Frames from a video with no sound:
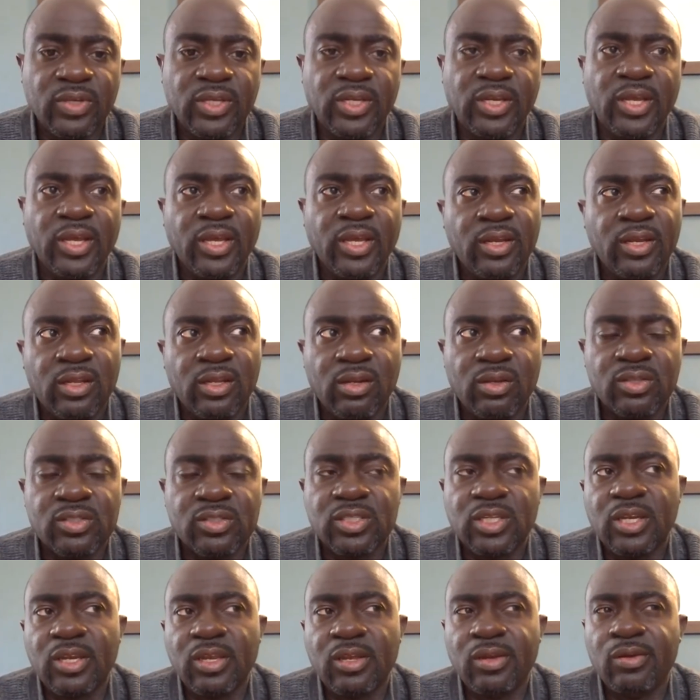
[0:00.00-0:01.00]
like that, and it looks
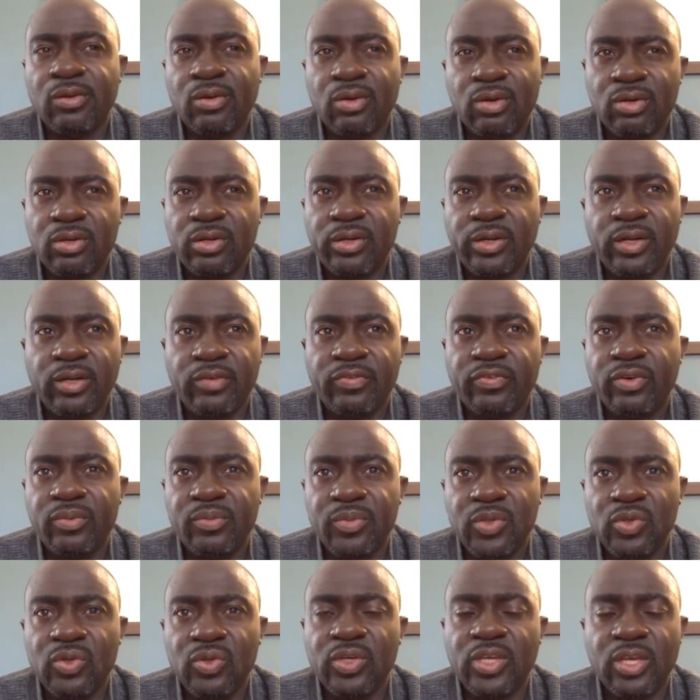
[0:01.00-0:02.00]
like they're gonna order it from
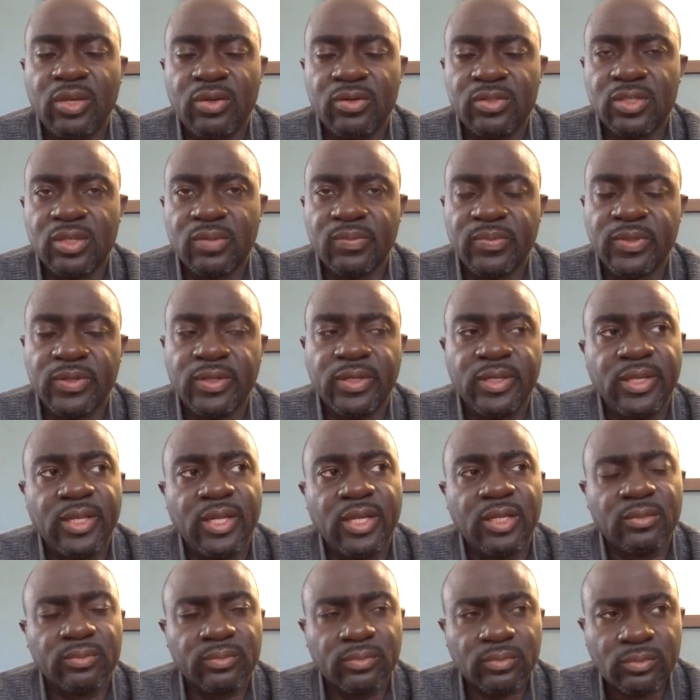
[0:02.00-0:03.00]
UK or something like
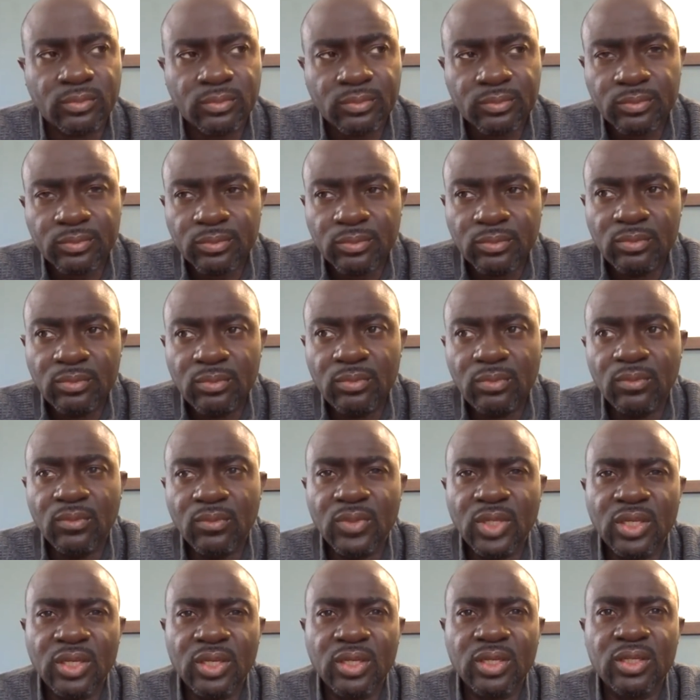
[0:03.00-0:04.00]
that,
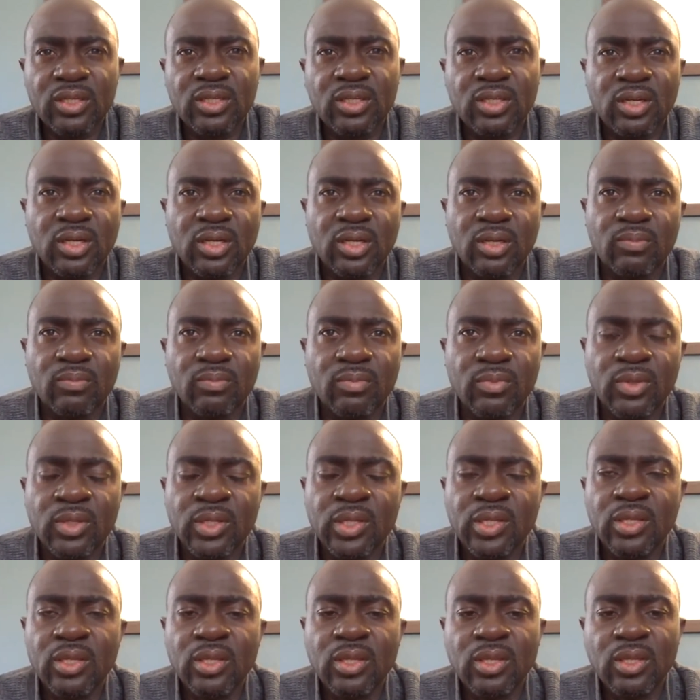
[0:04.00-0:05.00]
and
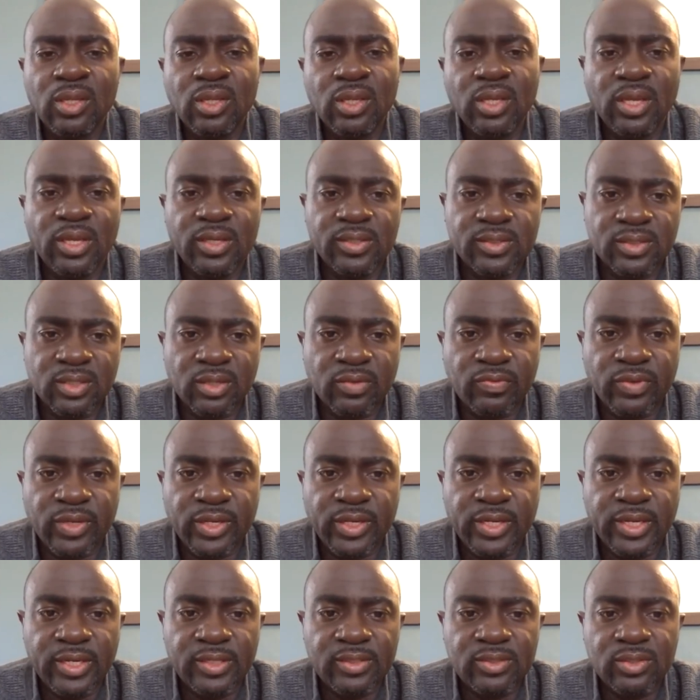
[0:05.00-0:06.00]
stuff like
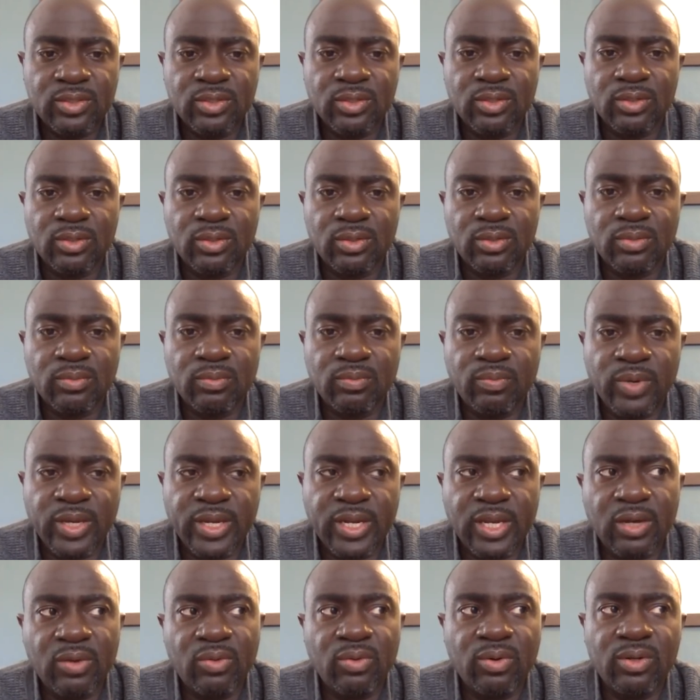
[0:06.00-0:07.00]
that. So, but
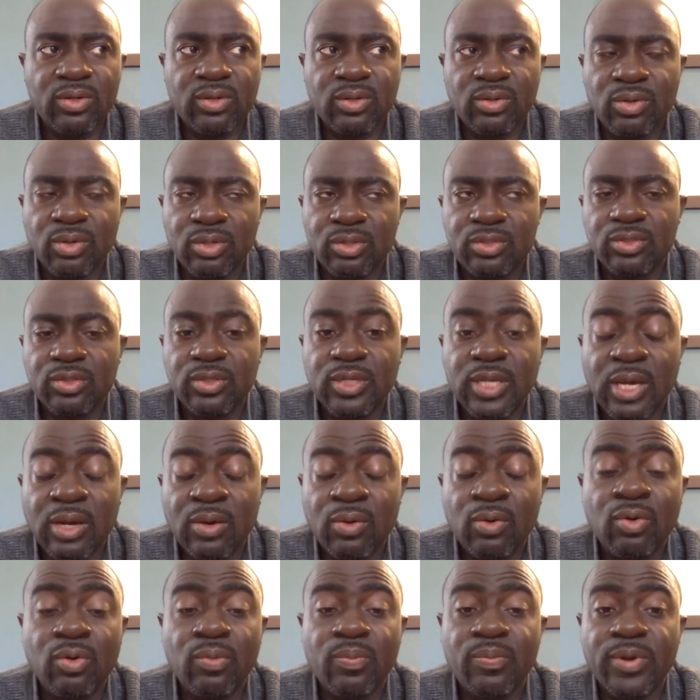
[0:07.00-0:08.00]
I want to go through that
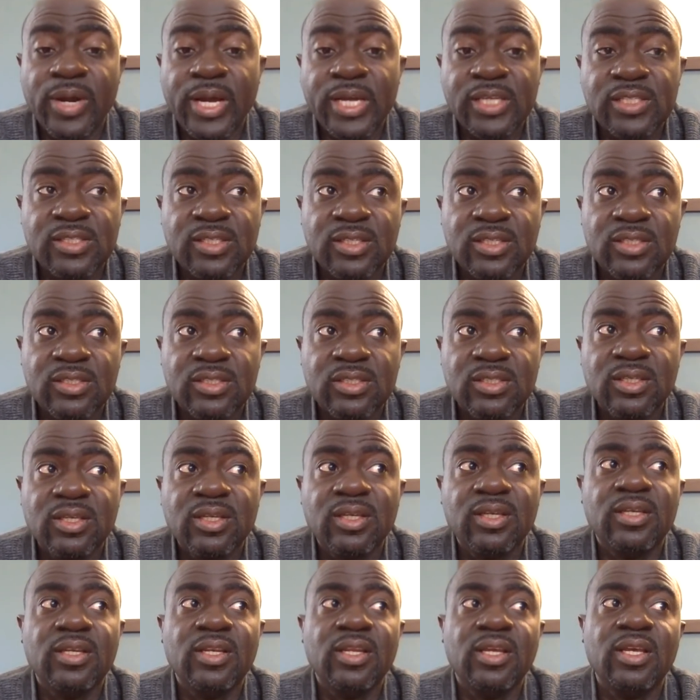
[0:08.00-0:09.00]
whole process
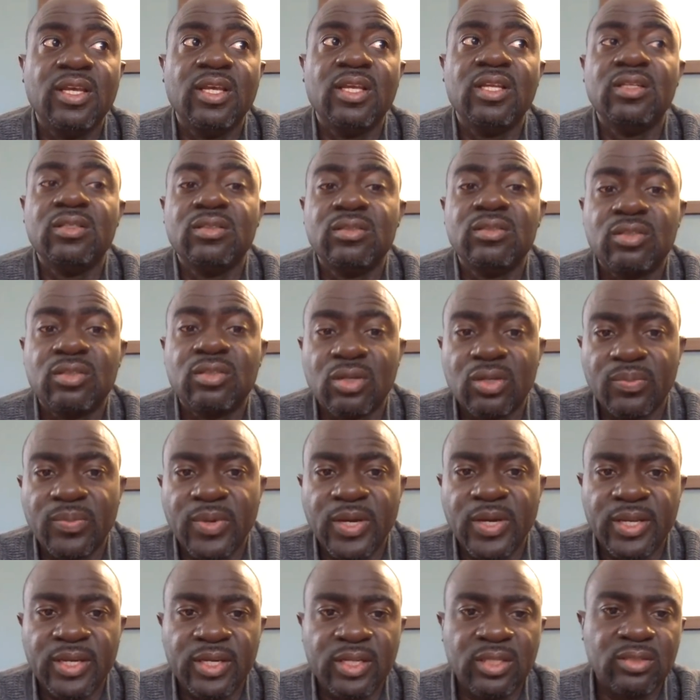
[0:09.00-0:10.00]
and then talk
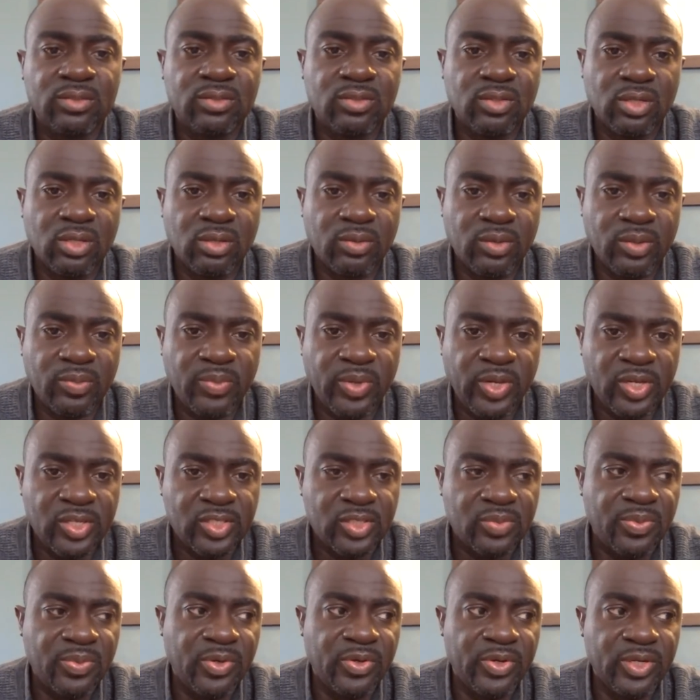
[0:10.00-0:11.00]
about my
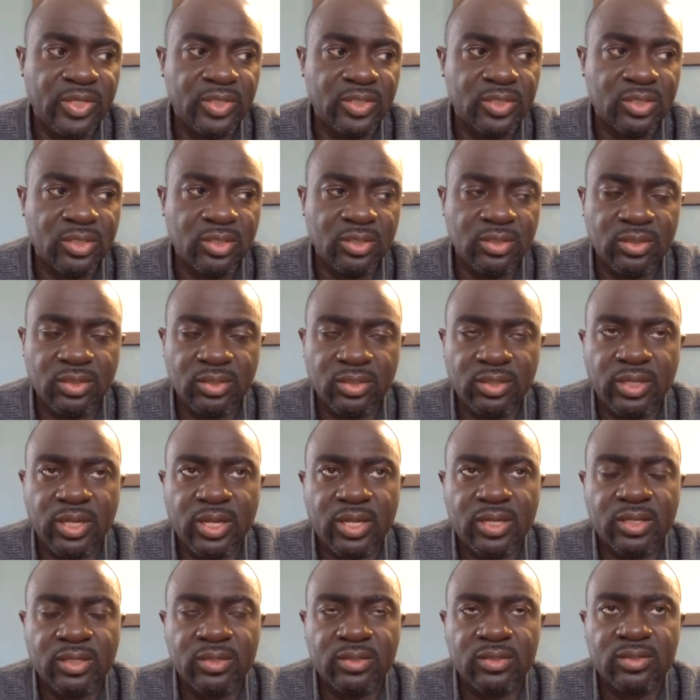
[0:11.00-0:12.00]
experience and
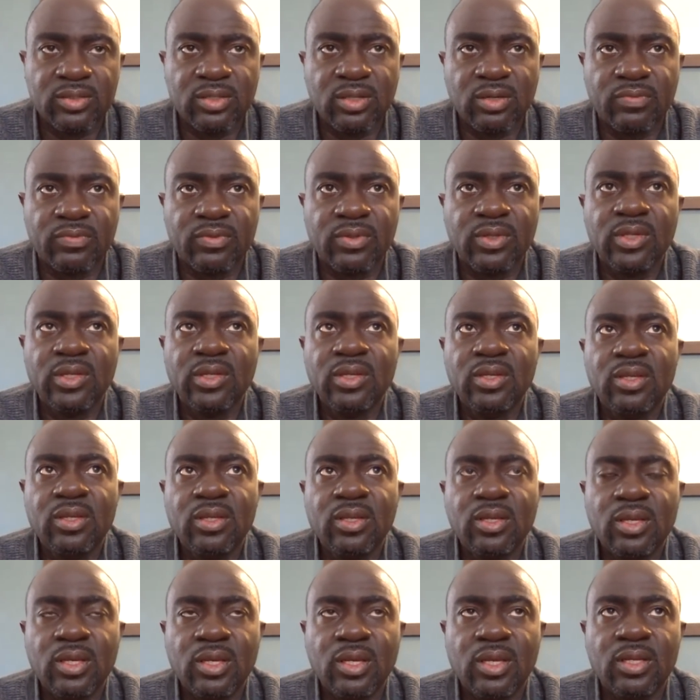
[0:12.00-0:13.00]
that kind of stuff,
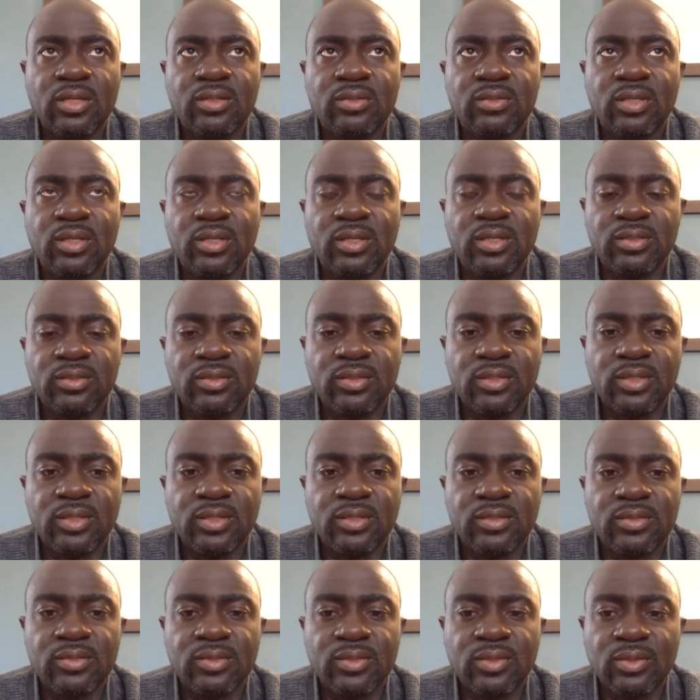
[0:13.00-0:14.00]
and
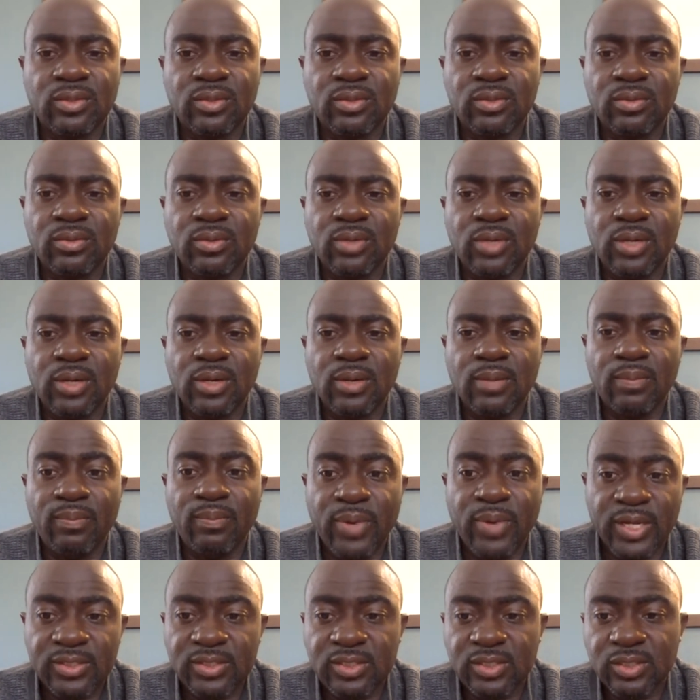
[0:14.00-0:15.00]
so,
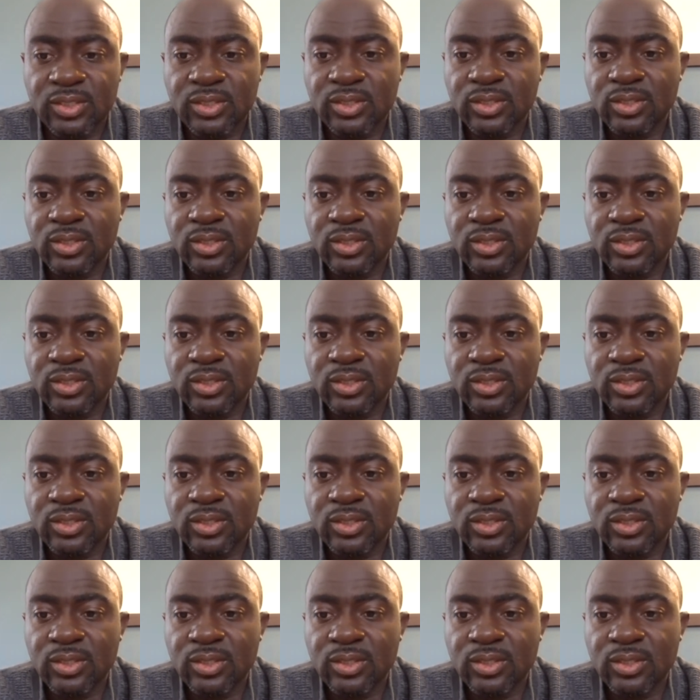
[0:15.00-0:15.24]
but